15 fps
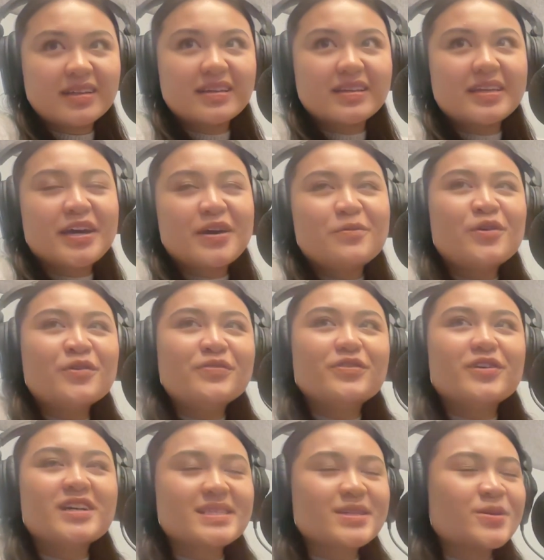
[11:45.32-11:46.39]
Yeah, well,
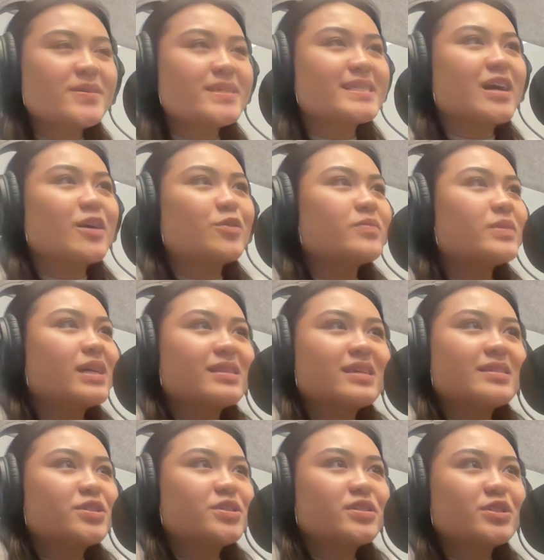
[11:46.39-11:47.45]
first I always tell them that
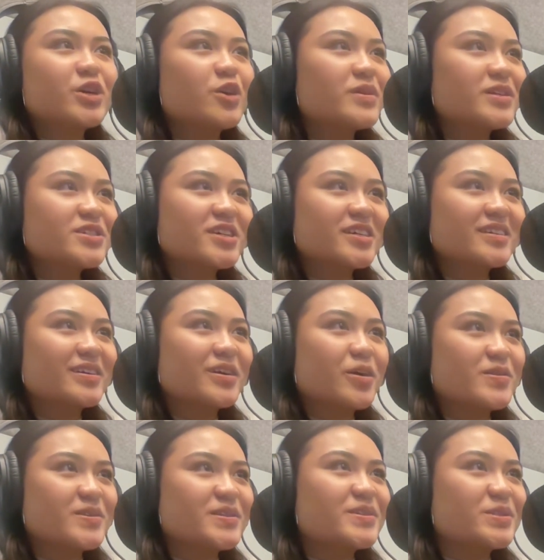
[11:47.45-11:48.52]
there's just so much that
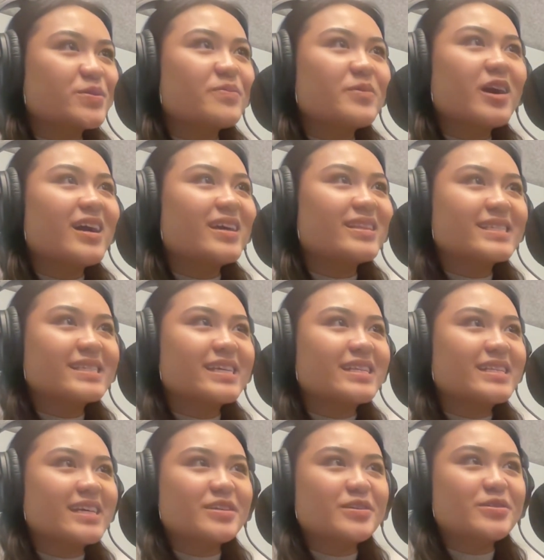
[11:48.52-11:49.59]
goes into it behind the
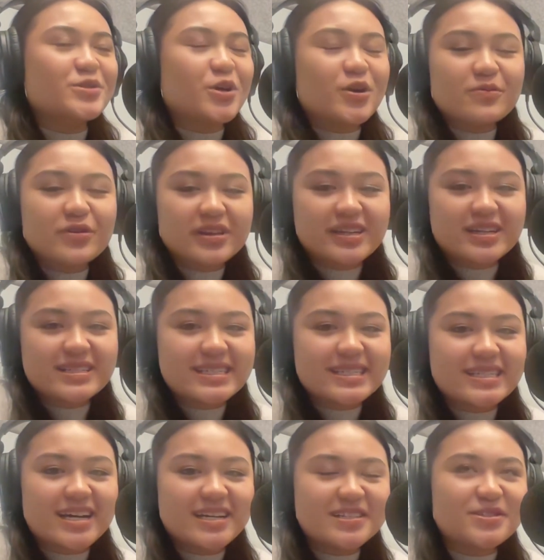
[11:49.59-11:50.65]
scenes that you don't really
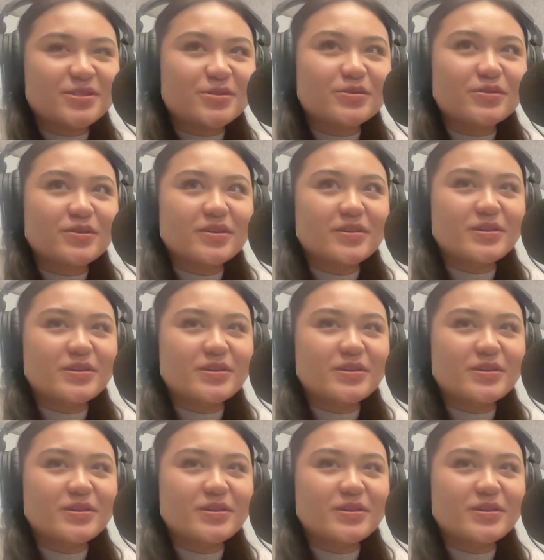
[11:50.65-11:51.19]
understand until